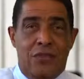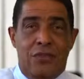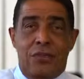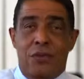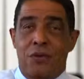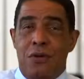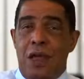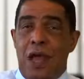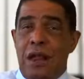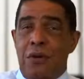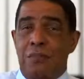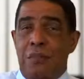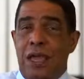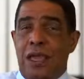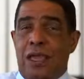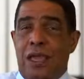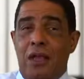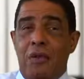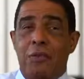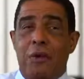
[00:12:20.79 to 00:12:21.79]
They're not
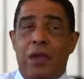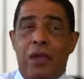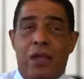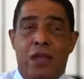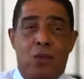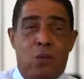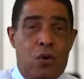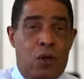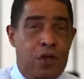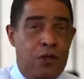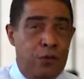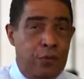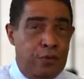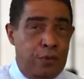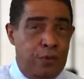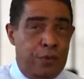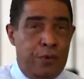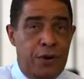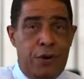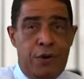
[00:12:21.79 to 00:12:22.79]
making money while they're
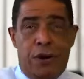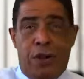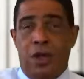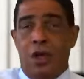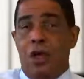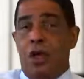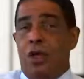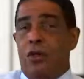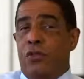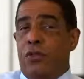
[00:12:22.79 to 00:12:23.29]
preparing